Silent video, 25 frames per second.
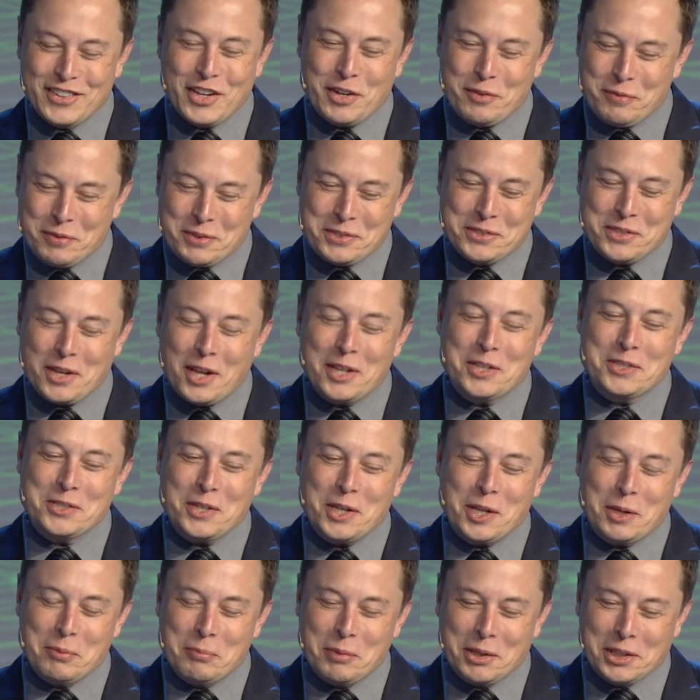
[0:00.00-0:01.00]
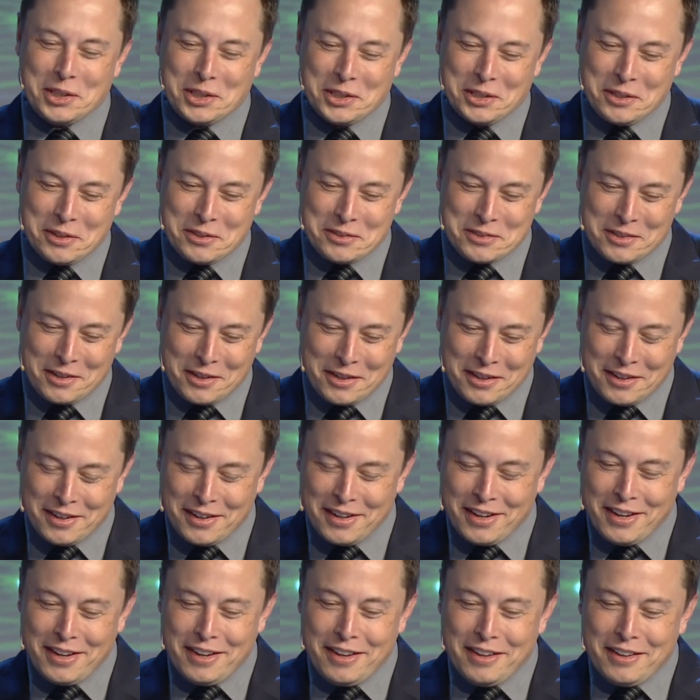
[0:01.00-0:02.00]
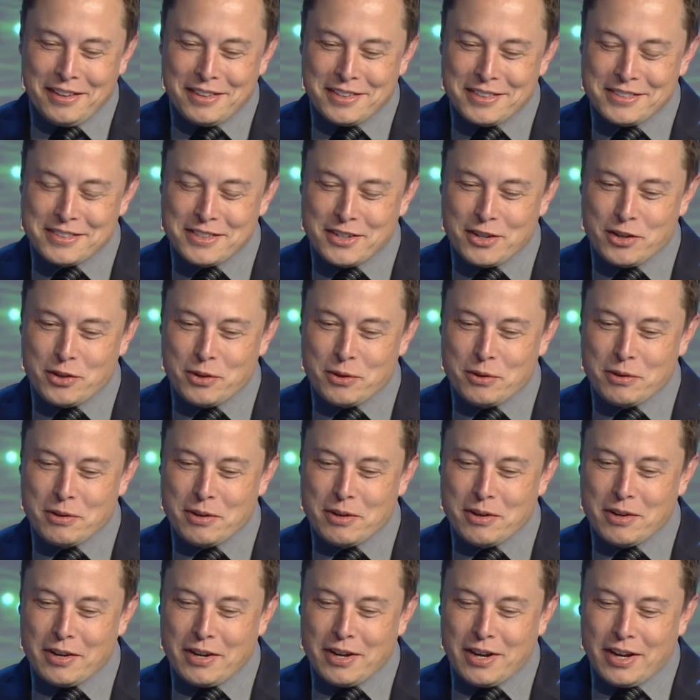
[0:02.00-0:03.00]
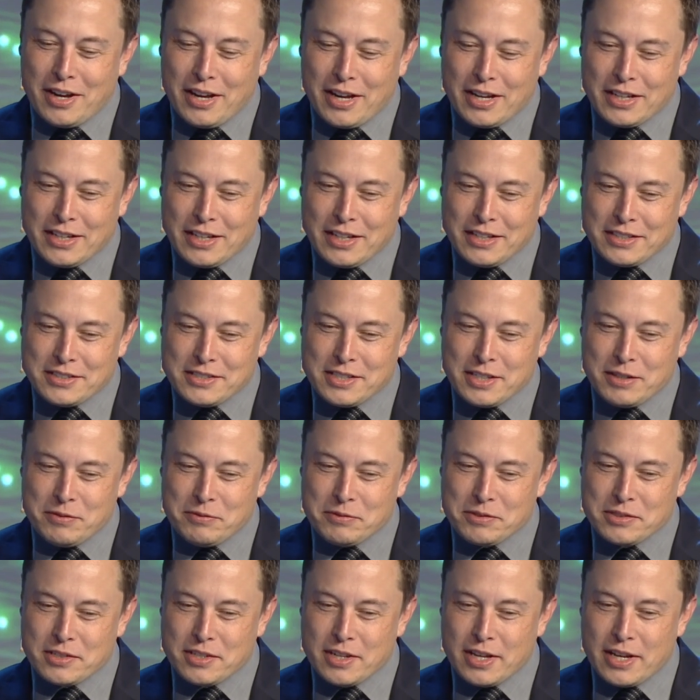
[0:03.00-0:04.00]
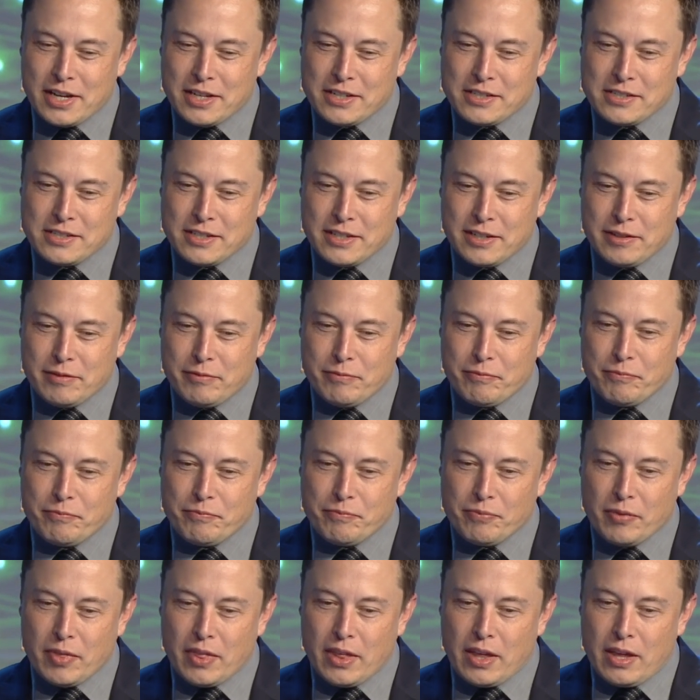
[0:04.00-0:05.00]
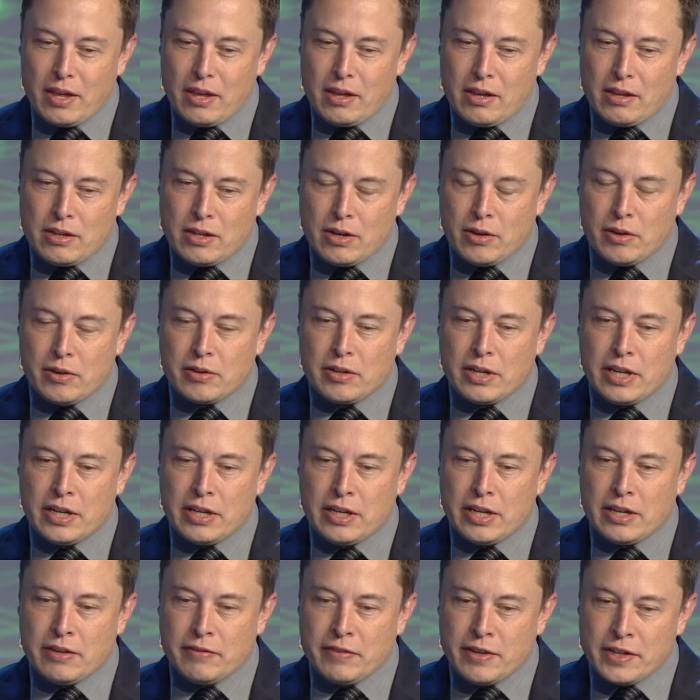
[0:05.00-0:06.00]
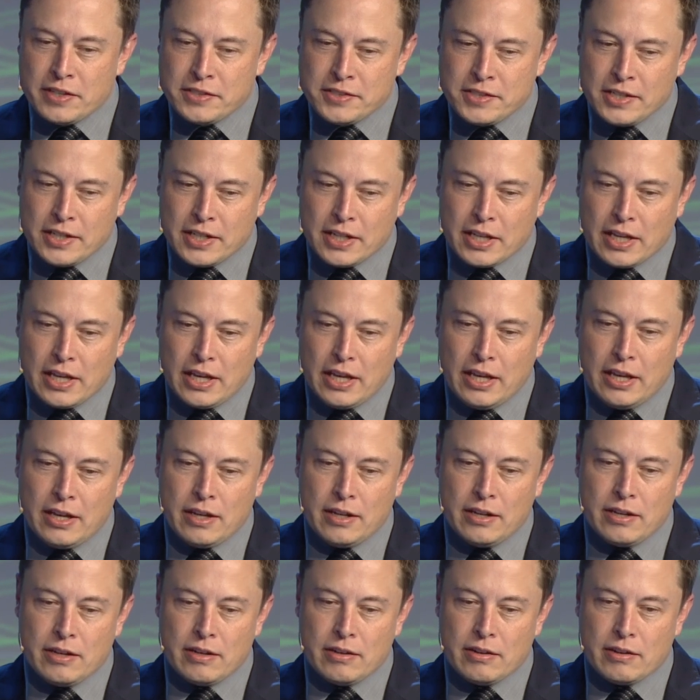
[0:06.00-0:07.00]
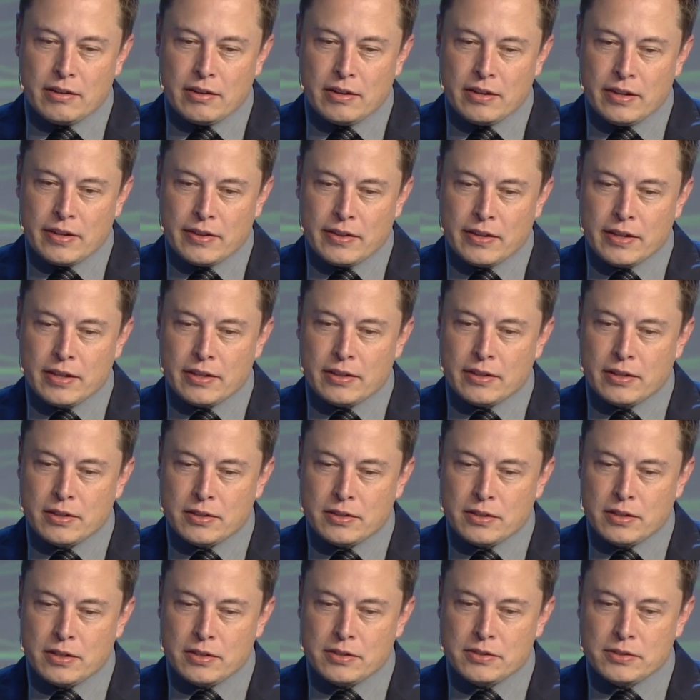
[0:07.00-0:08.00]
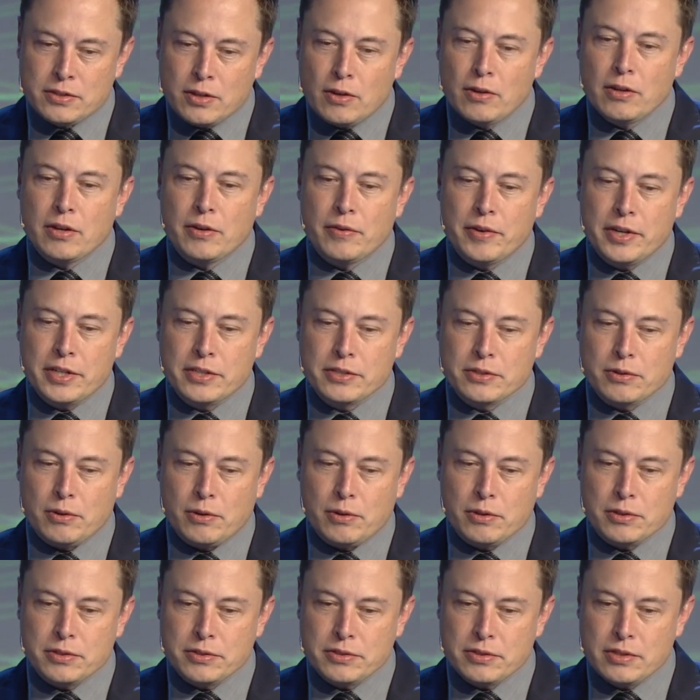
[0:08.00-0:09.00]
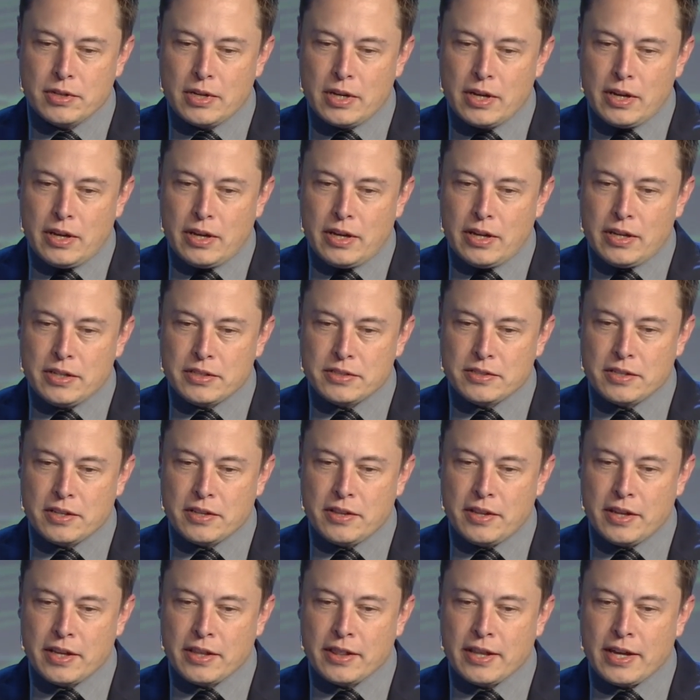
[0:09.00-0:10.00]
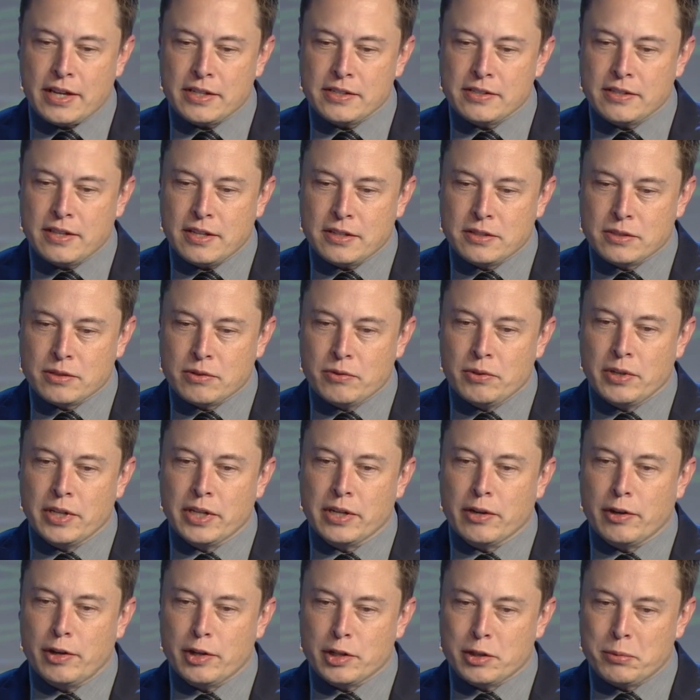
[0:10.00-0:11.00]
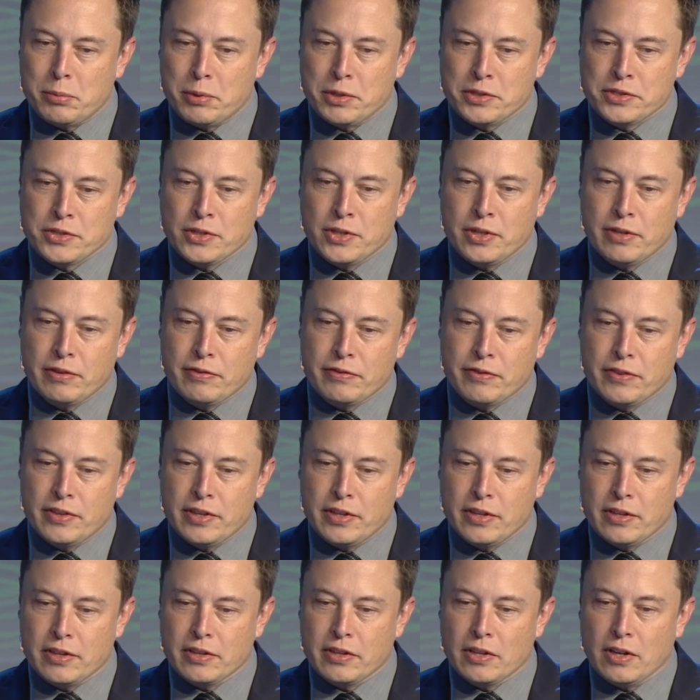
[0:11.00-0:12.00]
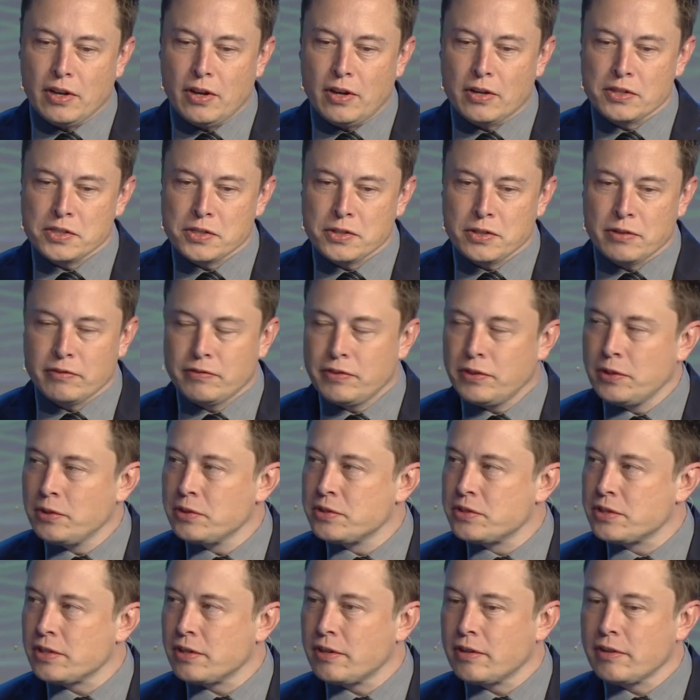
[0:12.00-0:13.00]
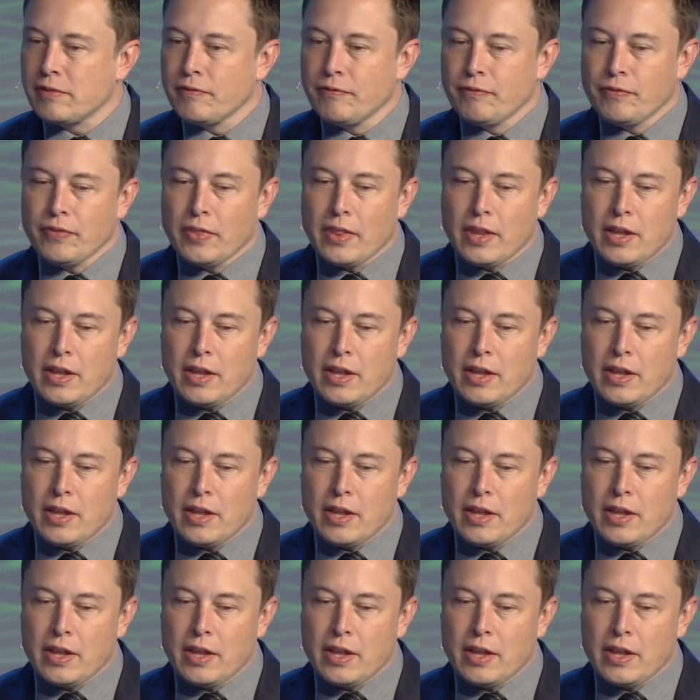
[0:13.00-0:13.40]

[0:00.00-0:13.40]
You've got a solid billion years there. So it seems that investing in the solar resource is the thing that's really going to preserve the long-term future.